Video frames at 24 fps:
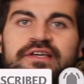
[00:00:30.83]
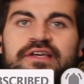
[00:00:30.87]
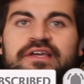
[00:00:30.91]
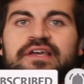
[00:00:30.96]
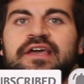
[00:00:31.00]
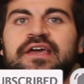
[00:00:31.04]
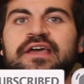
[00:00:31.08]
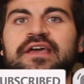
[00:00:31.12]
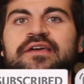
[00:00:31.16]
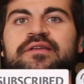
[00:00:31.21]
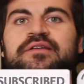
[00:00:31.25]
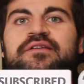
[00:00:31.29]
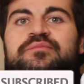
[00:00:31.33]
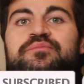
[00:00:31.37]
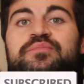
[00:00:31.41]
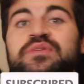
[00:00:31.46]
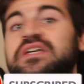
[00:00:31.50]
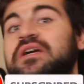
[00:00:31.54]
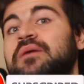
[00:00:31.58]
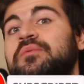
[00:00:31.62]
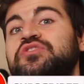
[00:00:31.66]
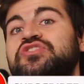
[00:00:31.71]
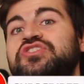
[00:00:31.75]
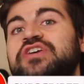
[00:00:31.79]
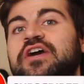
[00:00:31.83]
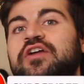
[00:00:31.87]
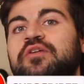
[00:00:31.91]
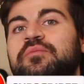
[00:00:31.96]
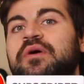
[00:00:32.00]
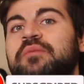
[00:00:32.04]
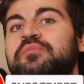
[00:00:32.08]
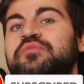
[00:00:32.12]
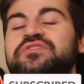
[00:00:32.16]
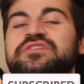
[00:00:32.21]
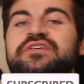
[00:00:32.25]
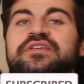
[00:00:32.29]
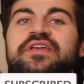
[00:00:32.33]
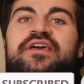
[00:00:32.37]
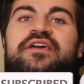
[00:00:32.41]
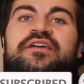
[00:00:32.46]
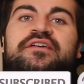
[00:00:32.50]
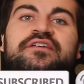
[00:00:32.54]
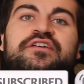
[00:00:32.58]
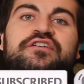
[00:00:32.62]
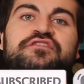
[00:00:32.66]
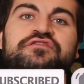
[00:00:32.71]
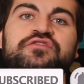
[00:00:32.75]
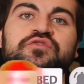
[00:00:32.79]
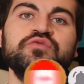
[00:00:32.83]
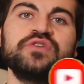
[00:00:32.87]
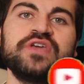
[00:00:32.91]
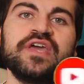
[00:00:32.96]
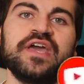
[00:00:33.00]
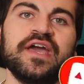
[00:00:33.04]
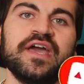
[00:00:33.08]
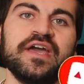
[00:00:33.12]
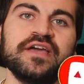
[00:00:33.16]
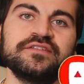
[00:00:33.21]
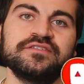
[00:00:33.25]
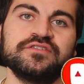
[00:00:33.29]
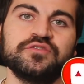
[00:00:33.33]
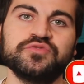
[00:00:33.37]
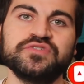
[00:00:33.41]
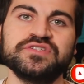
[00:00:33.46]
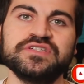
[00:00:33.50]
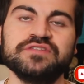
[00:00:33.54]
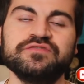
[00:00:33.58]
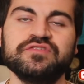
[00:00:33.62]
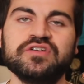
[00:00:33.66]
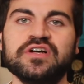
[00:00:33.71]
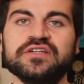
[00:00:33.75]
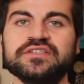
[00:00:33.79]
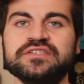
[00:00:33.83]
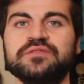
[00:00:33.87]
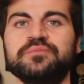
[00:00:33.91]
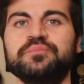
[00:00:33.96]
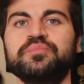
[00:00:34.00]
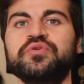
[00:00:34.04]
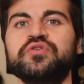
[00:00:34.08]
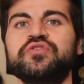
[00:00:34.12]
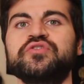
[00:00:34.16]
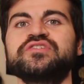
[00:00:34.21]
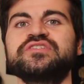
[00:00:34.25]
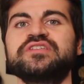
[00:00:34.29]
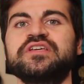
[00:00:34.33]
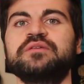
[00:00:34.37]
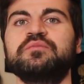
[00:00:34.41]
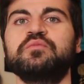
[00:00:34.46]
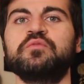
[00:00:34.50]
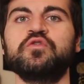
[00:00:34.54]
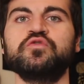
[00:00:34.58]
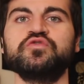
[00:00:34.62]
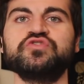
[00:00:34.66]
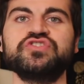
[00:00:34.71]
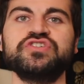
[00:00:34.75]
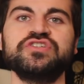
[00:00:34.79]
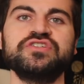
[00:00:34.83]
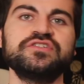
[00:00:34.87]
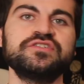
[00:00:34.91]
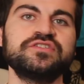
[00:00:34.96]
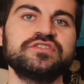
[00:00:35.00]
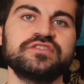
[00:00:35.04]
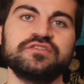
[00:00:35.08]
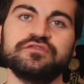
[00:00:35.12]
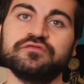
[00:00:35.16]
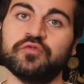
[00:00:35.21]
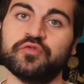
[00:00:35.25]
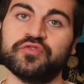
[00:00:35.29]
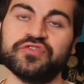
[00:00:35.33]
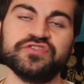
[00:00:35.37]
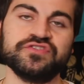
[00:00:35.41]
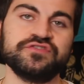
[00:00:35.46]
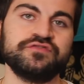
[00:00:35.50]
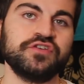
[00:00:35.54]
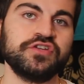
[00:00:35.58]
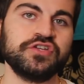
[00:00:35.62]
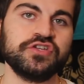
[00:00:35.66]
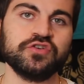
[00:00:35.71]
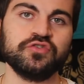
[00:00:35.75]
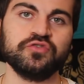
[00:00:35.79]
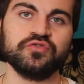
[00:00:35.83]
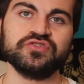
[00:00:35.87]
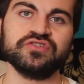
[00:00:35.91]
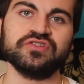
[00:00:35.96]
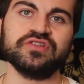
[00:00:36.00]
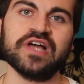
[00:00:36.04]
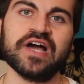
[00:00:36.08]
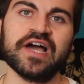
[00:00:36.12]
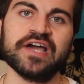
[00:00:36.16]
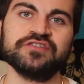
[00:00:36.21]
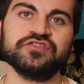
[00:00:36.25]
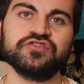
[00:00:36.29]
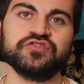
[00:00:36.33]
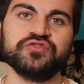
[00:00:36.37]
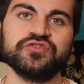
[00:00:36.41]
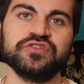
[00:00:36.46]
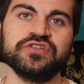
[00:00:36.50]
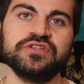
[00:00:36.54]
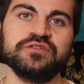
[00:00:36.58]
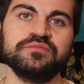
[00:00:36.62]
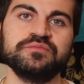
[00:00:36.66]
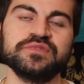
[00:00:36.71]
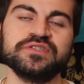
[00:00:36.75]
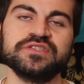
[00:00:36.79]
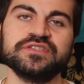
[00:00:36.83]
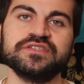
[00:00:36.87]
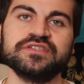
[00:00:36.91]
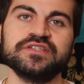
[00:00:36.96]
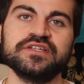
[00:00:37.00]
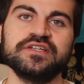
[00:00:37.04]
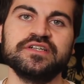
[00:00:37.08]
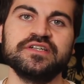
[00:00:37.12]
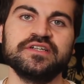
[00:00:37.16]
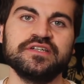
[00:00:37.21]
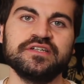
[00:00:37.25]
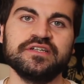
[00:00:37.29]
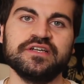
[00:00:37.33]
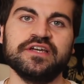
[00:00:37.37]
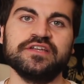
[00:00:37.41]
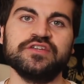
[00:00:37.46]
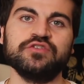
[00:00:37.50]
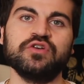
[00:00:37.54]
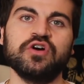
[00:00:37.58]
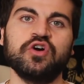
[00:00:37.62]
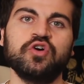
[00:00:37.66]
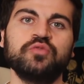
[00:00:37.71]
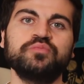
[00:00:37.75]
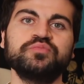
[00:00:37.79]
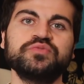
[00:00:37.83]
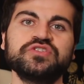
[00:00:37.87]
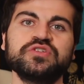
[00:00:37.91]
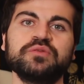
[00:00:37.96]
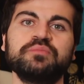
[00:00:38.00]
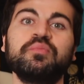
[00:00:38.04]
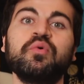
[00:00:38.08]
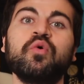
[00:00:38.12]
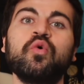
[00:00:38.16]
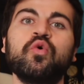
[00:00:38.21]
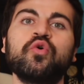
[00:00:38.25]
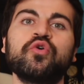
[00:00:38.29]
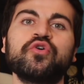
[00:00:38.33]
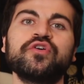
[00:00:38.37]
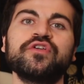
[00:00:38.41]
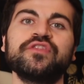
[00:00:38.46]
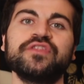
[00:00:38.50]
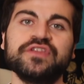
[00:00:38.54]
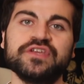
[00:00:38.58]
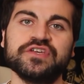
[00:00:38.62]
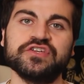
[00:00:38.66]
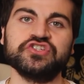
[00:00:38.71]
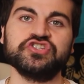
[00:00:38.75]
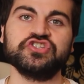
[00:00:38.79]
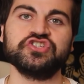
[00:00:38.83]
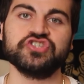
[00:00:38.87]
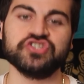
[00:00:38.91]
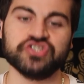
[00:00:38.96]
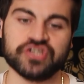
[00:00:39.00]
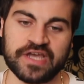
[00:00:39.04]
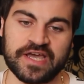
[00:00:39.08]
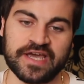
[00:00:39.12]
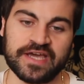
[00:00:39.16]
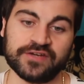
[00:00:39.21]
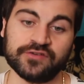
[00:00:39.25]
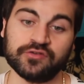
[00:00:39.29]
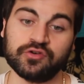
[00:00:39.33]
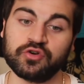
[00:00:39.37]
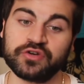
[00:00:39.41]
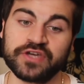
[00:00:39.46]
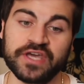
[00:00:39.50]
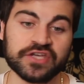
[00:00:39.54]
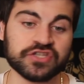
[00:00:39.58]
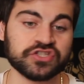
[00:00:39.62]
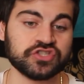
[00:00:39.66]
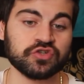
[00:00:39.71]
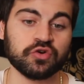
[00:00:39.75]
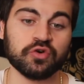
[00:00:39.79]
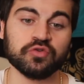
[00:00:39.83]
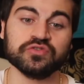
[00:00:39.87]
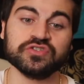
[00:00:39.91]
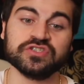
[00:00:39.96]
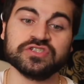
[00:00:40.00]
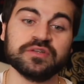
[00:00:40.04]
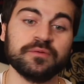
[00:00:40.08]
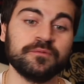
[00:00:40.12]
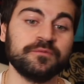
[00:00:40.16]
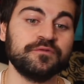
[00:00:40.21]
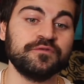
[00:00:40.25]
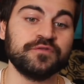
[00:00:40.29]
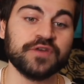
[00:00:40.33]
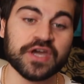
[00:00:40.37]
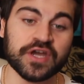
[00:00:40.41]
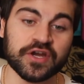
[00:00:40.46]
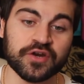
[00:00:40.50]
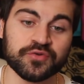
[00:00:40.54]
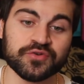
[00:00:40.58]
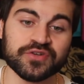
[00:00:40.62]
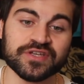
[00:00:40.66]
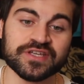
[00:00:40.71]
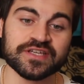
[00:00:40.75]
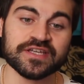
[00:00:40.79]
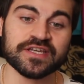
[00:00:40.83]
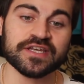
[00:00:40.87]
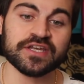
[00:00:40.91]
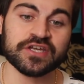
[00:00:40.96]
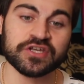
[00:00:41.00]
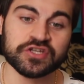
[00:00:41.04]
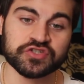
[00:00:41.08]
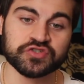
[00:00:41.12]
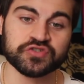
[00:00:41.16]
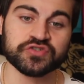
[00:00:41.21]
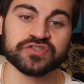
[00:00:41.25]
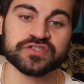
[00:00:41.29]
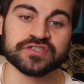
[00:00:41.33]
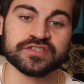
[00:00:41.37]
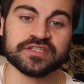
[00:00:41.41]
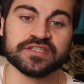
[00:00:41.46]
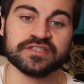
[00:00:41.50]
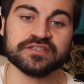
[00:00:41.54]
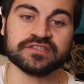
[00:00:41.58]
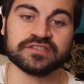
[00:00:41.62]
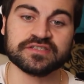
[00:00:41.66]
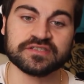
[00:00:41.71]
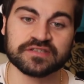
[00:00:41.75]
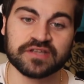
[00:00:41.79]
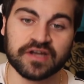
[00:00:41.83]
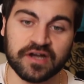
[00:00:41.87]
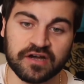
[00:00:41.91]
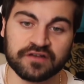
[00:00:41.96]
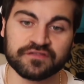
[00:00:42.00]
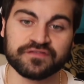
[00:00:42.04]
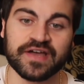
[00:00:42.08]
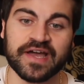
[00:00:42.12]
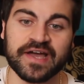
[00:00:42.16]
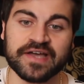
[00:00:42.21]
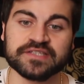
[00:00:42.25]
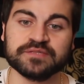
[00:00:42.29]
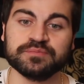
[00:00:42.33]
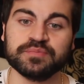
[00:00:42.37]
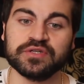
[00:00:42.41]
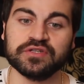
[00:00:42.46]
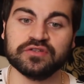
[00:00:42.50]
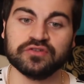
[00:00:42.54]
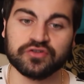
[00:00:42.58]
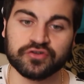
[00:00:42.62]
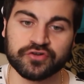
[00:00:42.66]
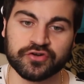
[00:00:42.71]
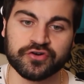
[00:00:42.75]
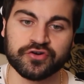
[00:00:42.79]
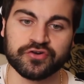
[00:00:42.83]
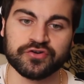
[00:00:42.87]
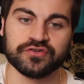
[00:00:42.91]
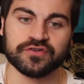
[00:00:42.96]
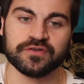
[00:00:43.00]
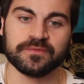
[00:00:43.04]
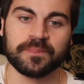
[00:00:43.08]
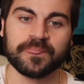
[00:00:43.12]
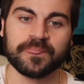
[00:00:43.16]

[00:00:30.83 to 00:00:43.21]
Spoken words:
And become a channel member today if you can to receive custom perks and emojis for these videos, live streams, and you help support this channel. Okay, so some very interesting stuff has been learned